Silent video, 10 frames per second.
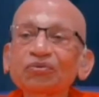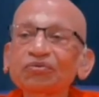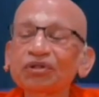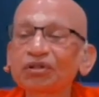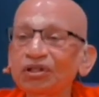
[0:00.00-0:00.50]

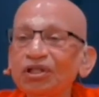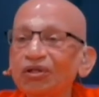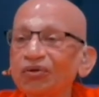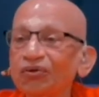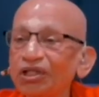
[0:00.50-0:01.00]
he
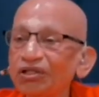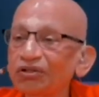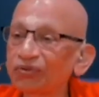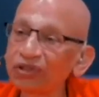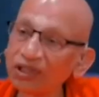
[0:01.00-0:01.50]
alone
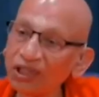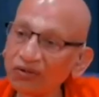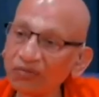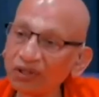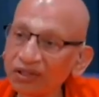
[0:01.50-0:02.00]
is only
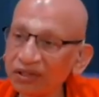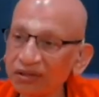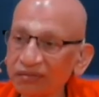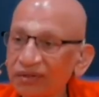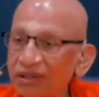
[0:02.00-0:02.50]

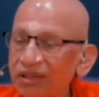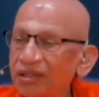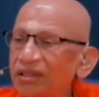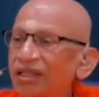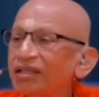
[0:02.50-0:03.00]
narrow-minded.
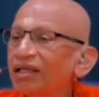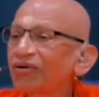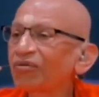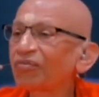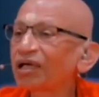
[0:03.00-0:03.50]
That
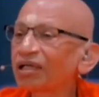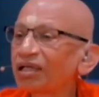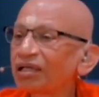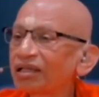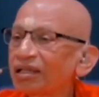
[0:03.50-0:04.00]

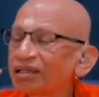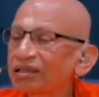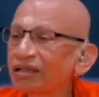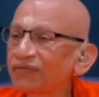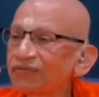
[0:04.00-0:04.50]
narrow-mindedness,
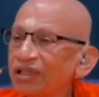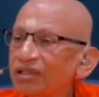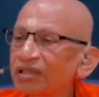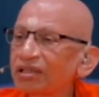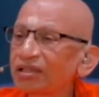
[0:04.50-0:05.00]

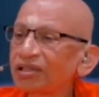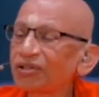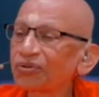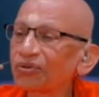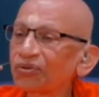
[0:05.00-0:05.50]

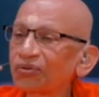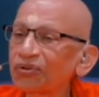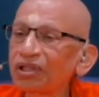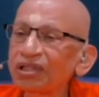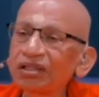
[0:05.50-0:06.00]
self-centeredness shows
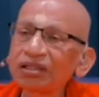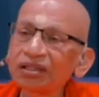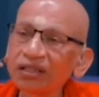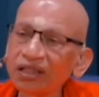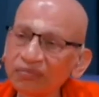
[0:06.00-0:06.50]
only inner
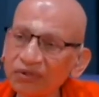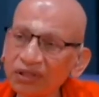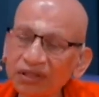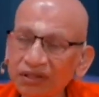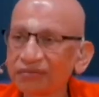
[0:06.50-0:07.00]
unhappiness.